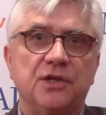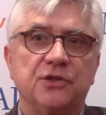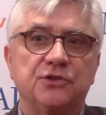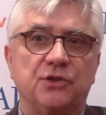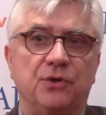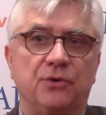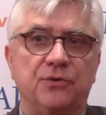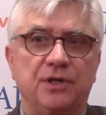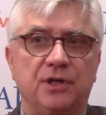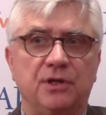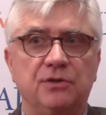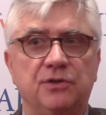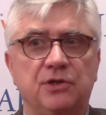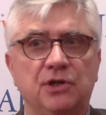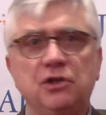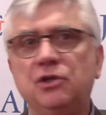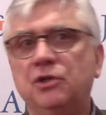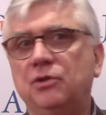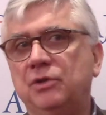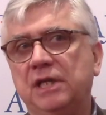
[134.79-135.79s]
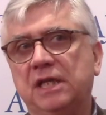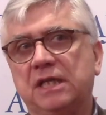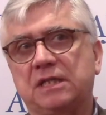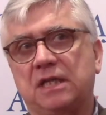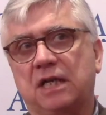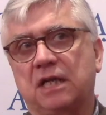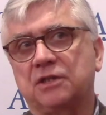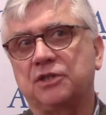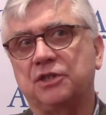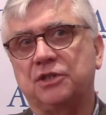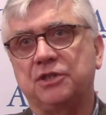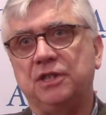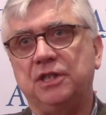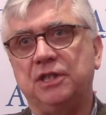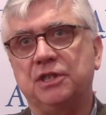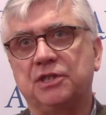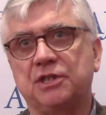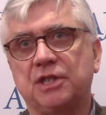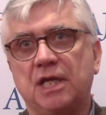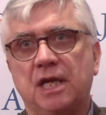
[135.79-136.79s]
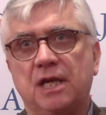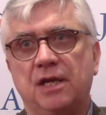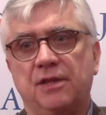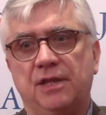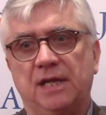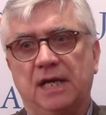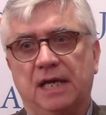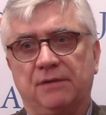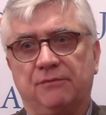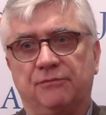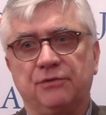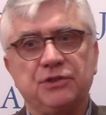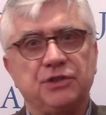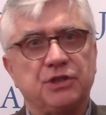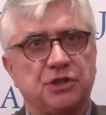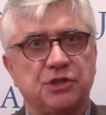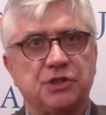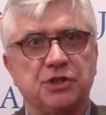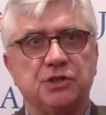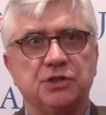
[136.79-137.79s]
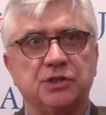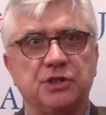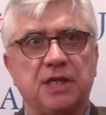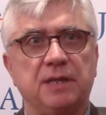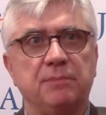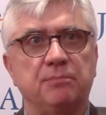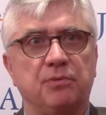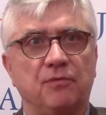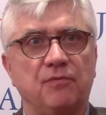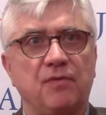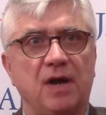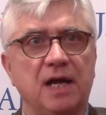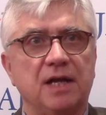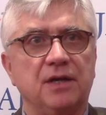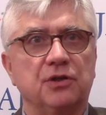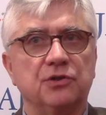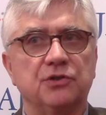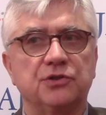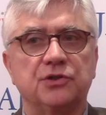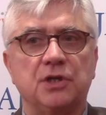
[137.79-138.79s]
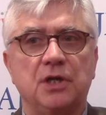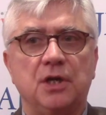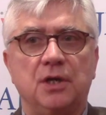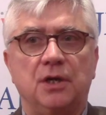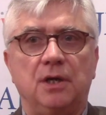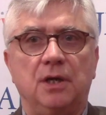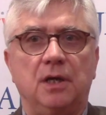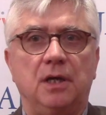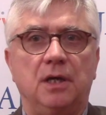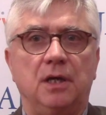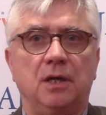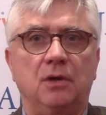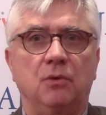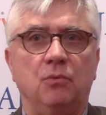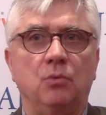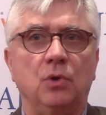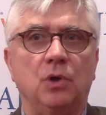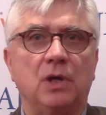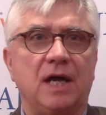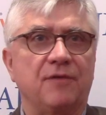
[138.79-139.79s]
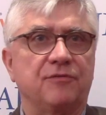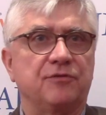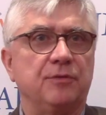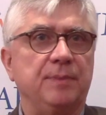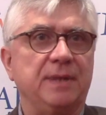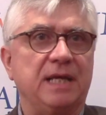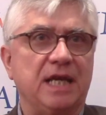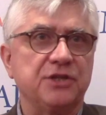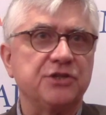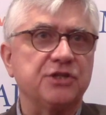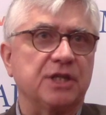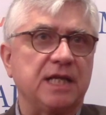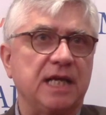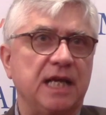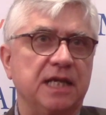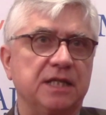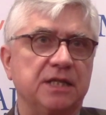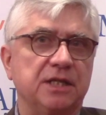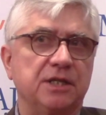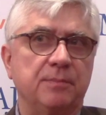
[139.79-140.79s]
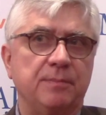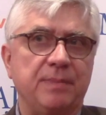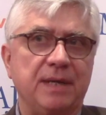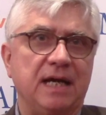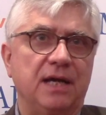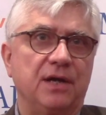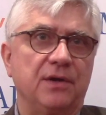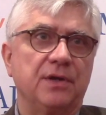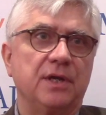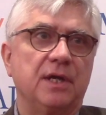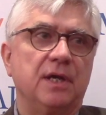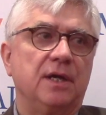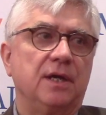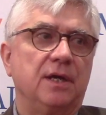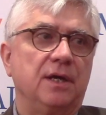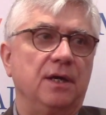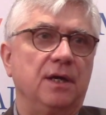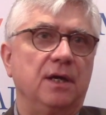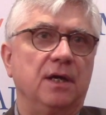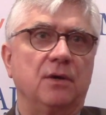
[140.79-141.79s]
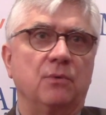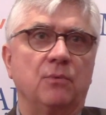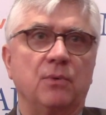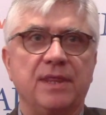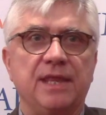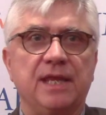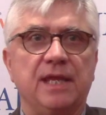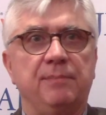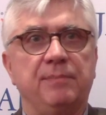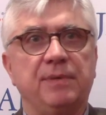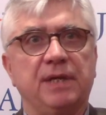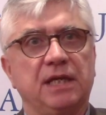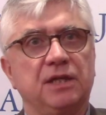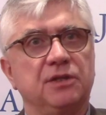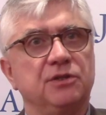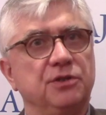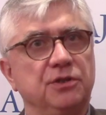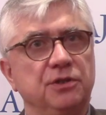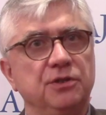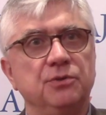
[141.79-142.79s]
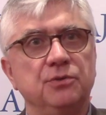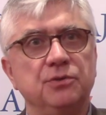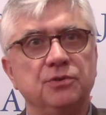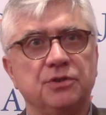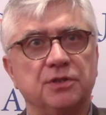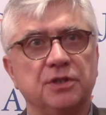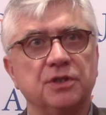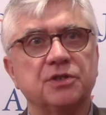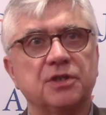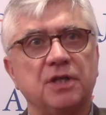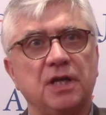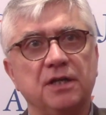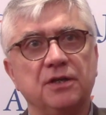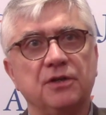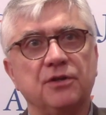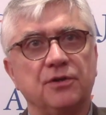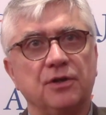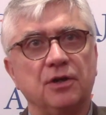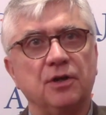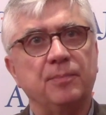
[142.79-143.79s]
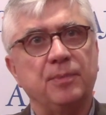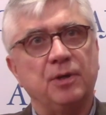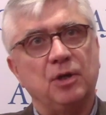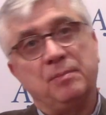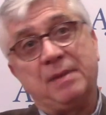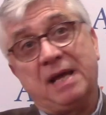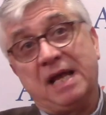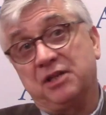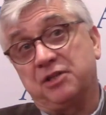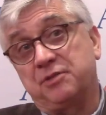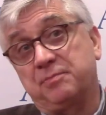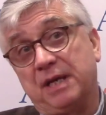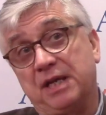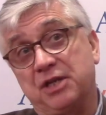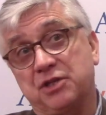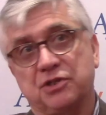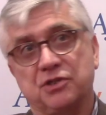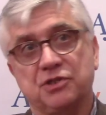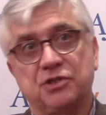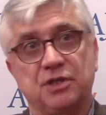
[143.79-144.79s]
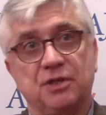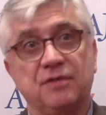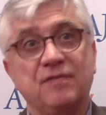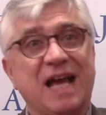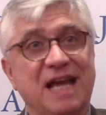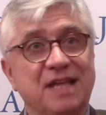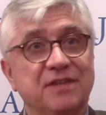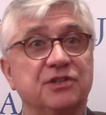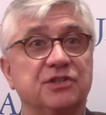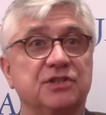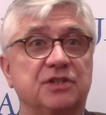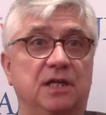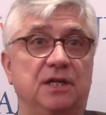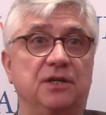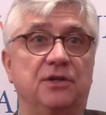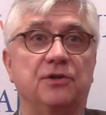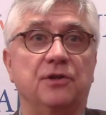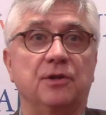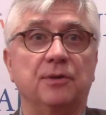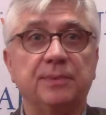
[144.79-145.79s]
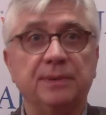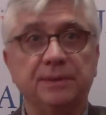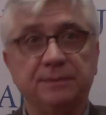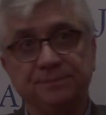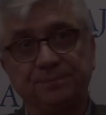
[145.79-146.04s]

So they're unique toxicities that physicians and providers will have to be educated about when they begin to use this kind of therapy or manage patients that have had this kind of therapy.